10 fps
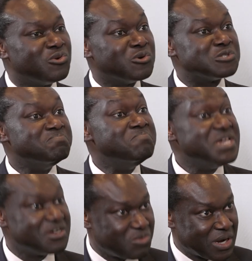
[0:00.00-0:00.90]
those
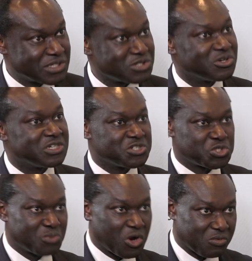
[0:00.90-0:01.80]
big ones, not the
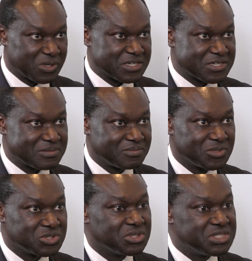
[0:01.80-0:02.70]
small ones.
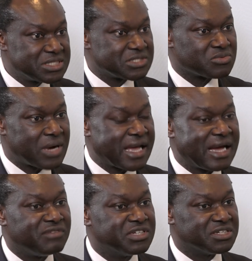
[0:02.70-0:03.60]
So this is why
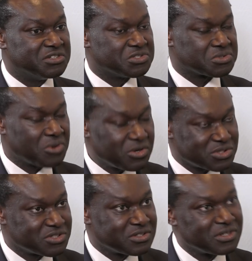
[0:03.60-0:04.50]
having a
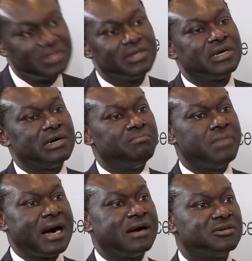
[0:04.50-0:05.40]
discussion
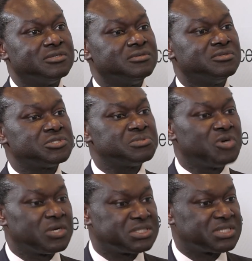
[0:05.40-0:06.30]
about
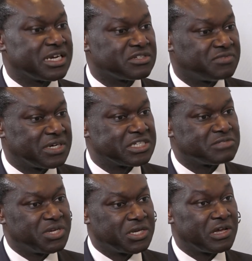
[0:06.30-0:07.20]
small transfers
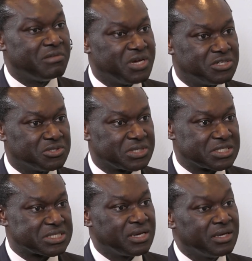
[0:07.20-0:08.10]
being a major
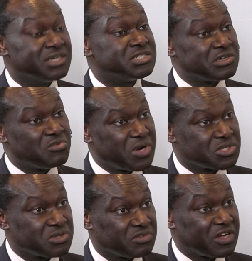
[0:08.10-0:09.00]
risk, it's a
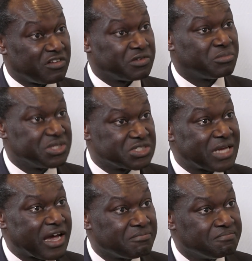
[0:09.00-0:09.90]
waste of everybody's
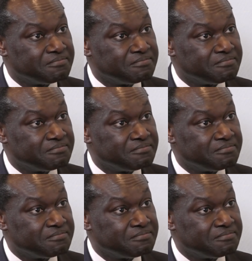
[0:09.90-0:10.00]
time.